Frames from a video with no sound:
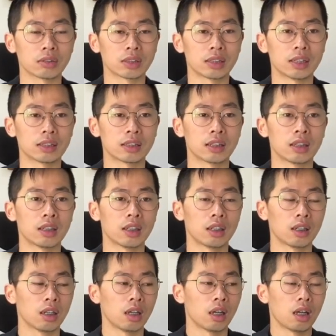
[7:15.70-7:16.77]
That
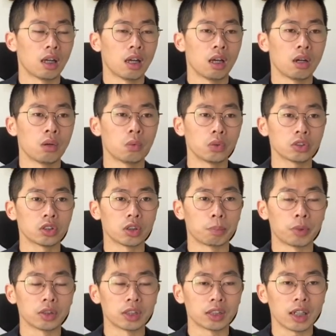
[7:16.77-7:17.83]
what's your
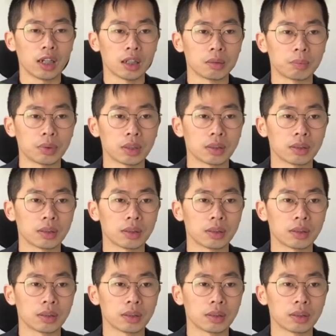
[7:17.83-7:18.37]
body type